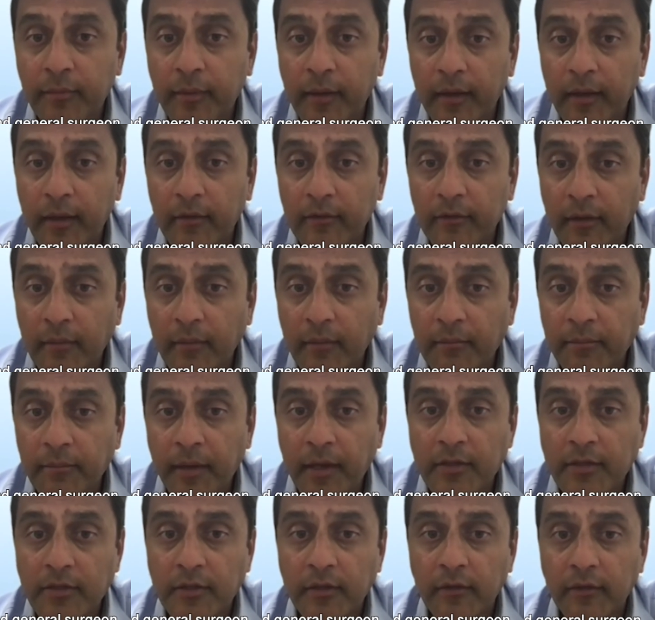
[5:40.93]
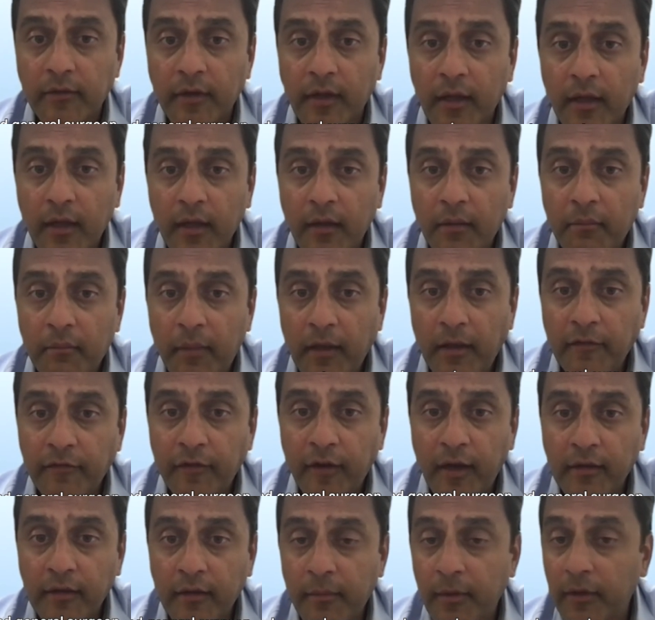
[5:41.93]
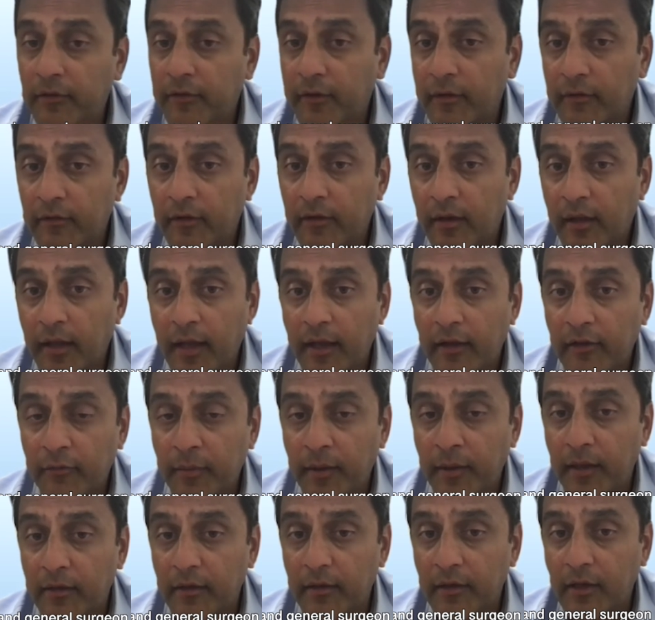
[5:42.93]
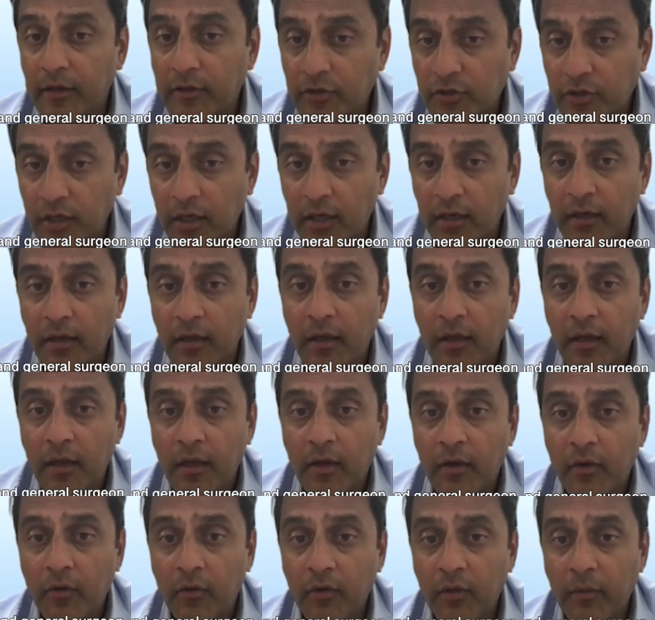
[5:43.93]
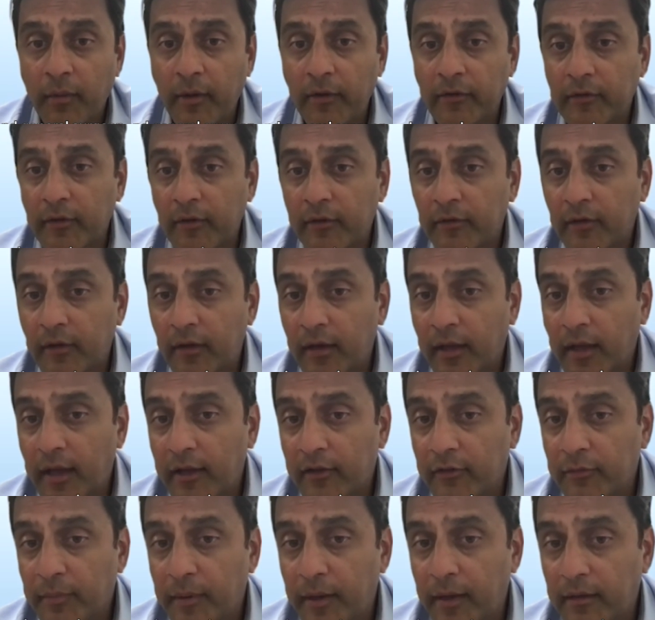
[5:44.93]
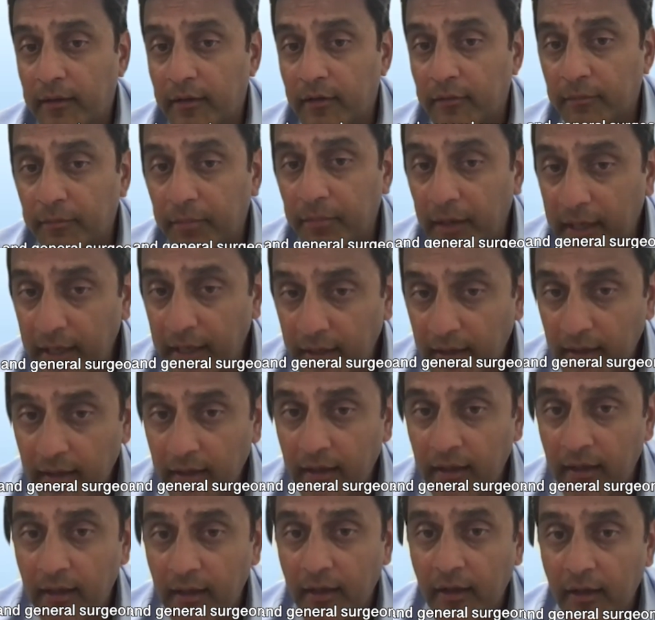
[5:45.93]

Some patients may find the most concerning aspect is itching, or the most concerning aspect is bleeding.